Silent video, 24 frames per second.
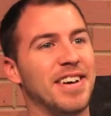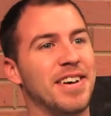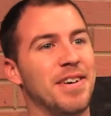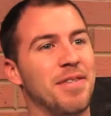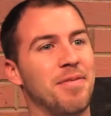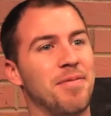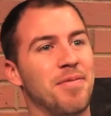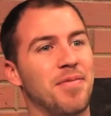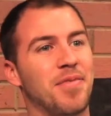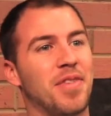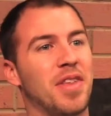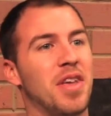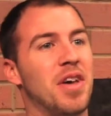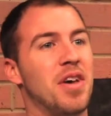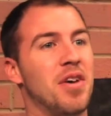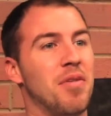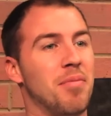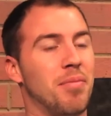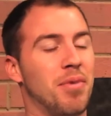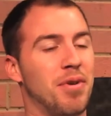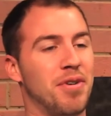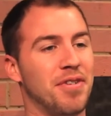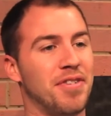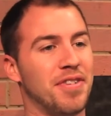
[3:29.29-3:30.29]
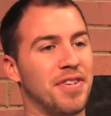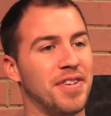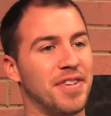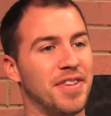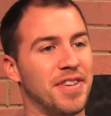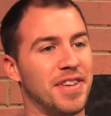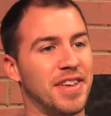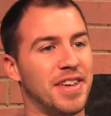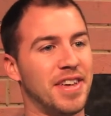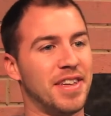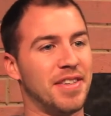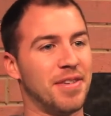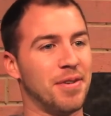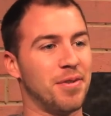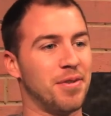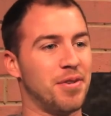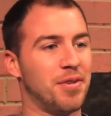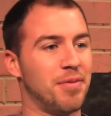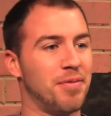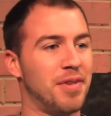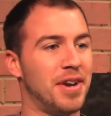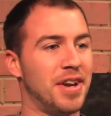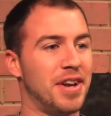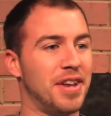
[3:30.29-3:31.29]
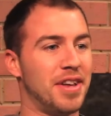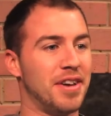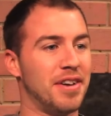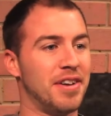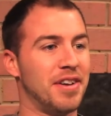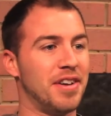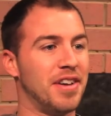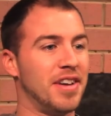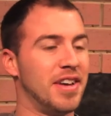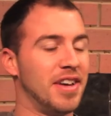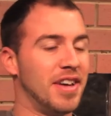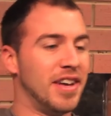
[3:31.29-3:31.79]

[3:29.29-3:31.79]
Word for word: Um, personally, social media.